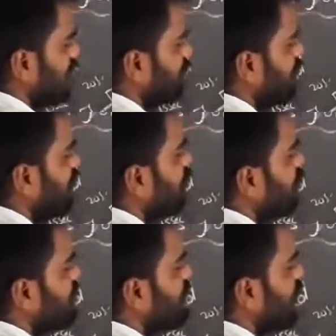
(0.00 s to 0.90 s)
In 1
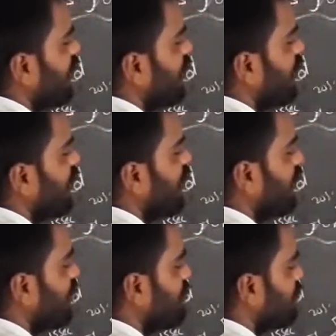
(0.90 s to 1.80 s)
second I
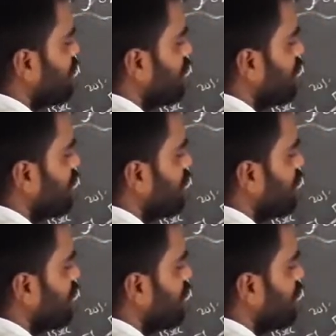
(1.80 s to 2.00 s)
consider